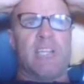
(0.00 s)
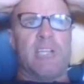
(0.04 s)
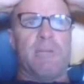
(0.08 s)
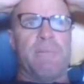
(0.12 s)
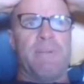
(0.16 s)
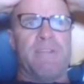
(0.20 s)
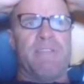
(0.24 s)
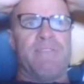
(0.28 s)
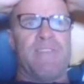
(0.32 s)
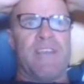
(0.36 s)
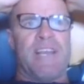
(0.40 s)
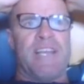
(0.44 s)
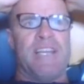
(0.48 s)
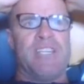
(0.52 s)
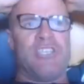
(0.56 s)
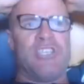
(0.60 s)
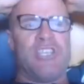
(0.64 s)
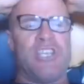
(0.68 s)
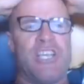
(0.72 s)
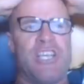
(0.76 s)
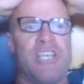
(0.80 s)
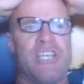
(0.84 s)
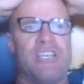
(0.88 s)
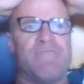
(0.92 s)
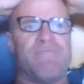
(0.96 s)
a little bit of
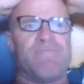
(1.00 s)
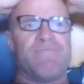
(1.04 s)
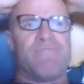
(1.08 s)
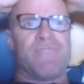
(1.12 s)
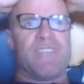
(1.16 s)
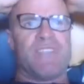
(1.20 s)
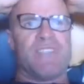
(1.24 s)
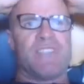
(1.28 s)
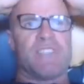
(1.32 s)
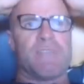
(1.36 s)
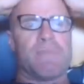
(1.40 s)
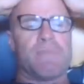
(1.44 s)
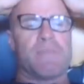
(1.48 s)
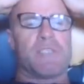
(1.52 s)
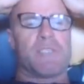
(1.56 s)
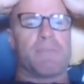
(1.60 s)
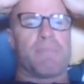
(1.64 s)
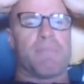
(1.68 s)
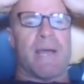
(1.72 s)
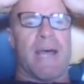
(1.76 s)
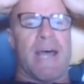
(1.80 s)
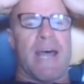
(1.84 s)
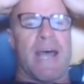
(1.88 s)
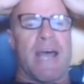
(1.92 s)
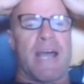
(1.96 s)
energy and some
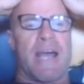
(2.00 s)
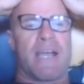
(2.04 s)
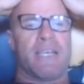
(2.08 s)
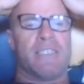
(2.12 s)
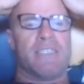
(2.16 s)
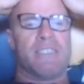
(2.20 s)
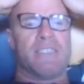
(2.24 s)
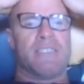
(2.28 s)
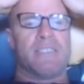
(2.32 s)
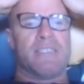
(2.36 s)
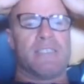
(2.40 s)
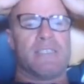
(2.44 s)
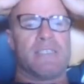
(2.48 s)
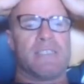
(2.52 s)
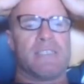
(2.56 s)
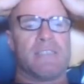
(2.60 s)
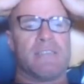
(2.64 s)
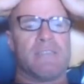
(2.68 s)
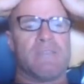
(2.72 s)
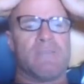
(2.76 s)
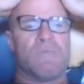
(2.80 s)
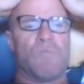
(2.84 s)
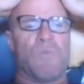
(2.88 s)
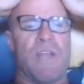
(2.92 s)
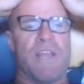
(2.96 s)
spark.
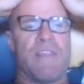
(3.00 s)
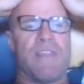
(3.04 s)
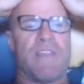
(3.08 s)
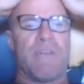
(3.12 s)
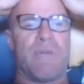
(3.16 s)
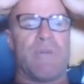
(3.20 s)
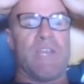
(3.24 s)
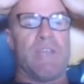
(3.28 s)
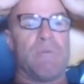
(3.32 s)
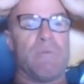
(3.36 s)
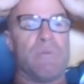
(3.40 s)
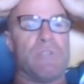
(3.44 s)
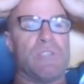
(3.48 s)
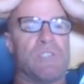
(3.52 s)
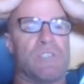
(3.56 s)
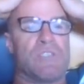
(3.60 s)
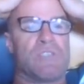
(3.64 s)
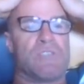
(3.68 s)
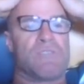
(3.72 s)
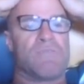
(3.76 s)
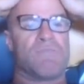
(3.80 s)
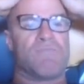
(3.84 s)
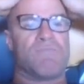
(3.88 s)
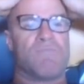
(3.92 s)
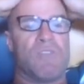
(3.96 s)
Whether
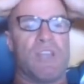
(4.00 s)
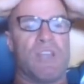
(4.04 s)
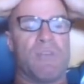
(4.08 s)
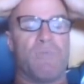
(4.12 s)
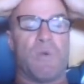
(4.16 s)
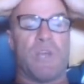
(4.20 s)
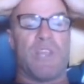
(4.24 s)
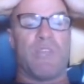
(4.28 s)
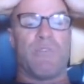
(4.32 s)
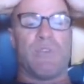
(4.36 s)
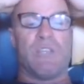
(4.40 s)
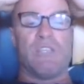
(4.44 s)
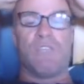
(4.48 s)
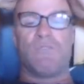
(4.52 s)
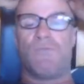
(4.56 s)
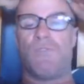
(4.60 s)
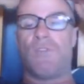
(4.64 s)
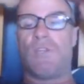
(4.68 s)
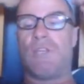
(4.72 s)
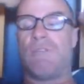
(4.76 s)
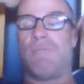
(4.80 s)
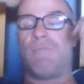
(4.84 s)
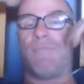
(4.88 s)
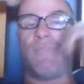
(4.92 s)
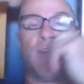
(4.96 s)
he's
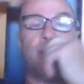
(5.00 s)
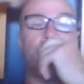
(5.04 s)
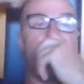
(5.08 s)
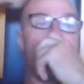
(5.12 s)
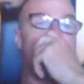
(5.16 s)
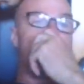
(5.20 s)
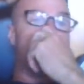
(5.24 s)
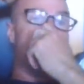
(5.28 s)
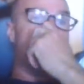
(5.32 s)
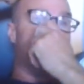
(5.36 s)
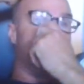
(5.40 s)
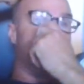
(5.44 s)
fully fit at the